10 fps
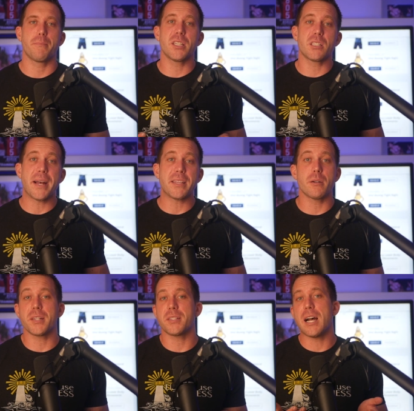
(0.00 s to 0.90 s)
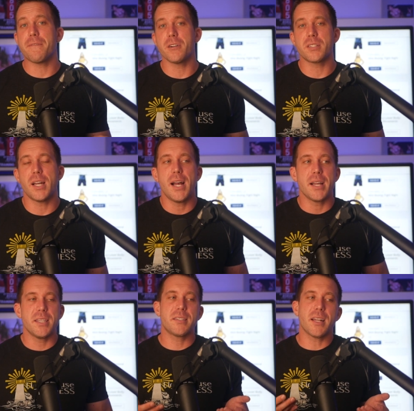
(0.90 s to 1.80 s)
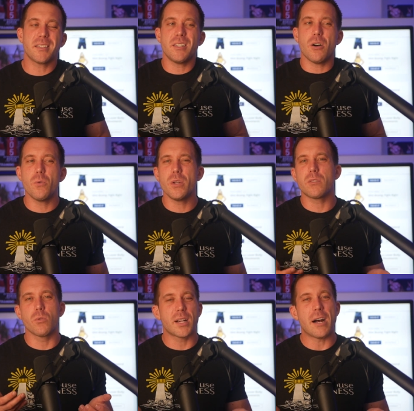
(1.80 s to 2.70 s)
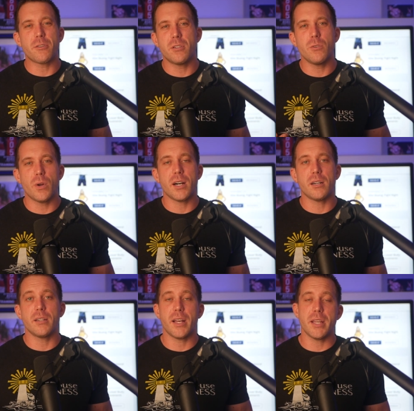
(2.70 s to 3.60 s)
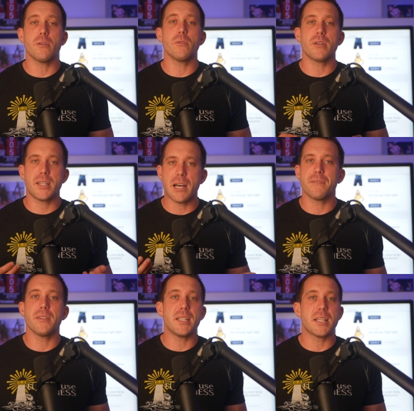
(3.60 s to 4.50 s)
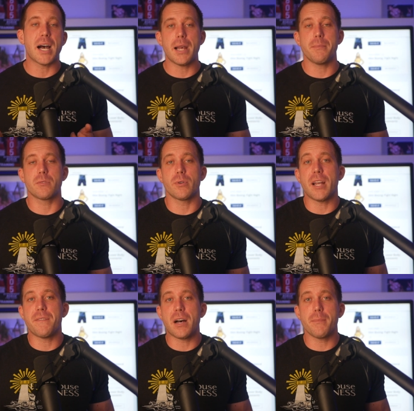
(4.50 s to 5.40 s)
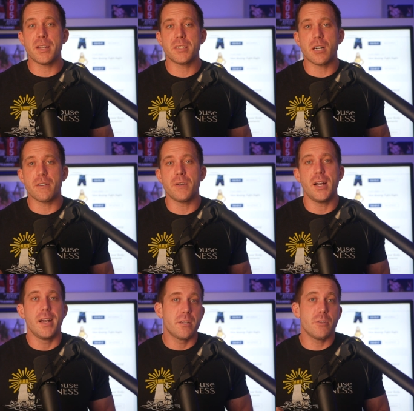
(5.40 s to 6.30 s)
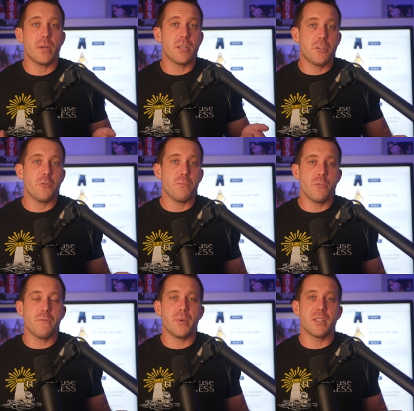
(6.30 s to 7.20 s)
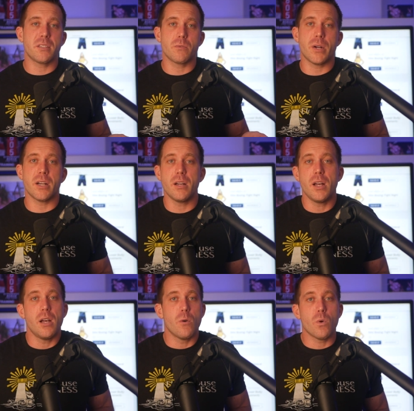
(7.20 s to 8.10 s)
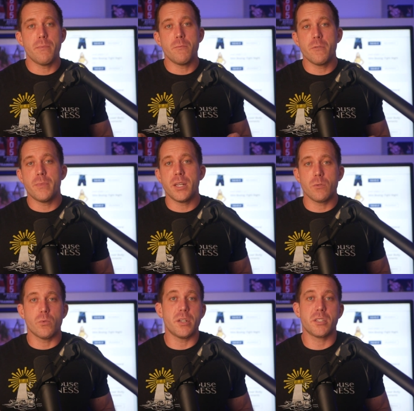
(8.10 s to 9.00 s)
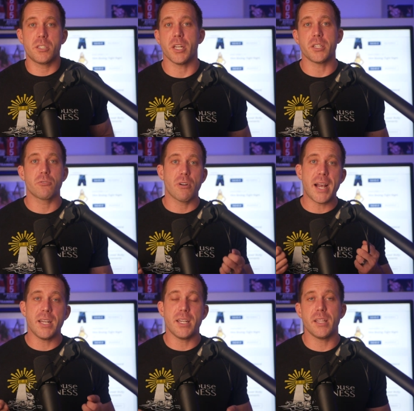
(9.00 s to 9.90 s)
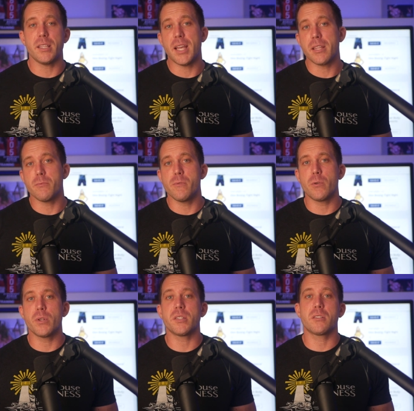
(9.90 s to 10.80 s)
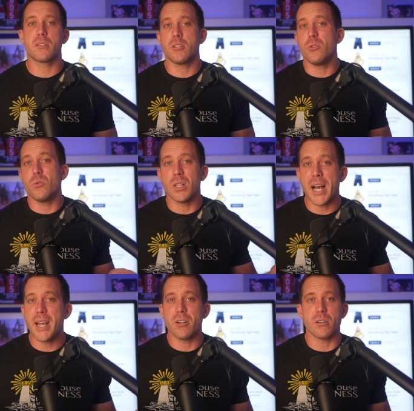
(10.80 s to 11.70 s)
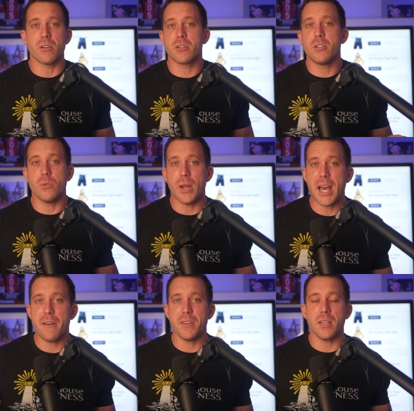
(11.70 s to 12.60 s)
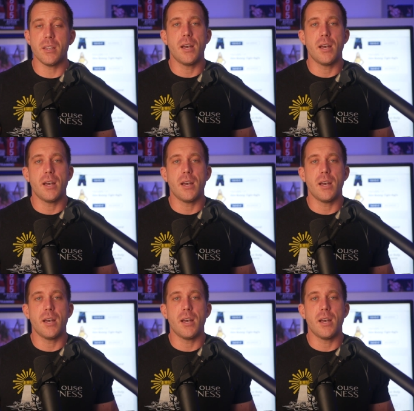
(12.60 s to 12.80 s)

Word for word: But despite their best efforts, this doesn't always work out too well, and there were definitely times when I found myself doing two movements where one movement was just right and the other movement was too light or too heavy,